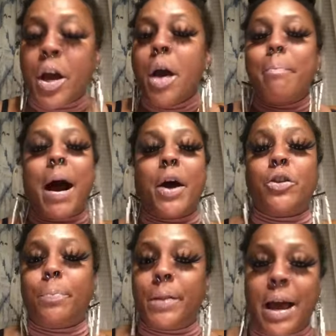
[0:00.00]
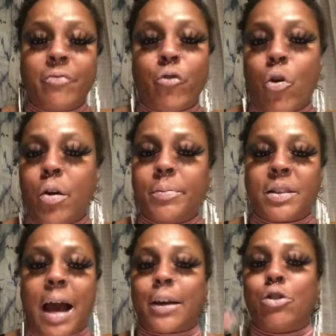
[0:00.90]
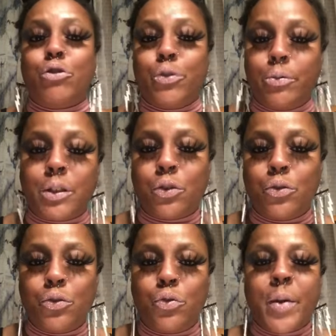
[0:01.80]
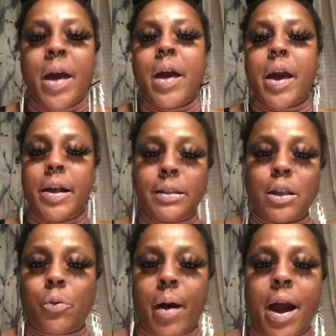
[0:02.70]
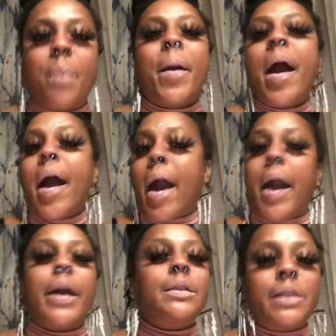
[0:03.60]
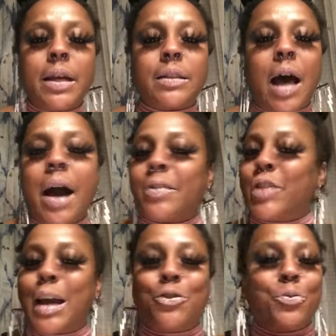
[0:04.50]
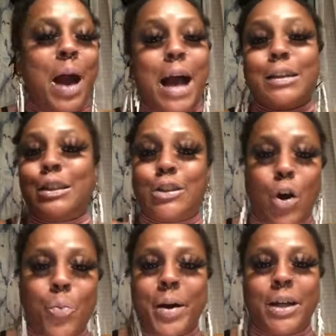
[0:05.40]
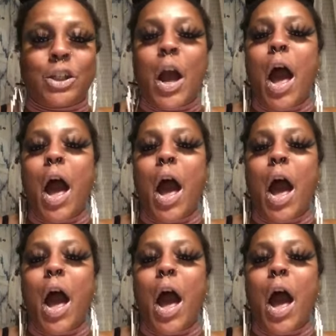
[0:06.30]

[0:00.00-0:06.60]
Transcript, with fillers: My other platforms like YouTube, Instagram, and TikTok. Thank you guys so much.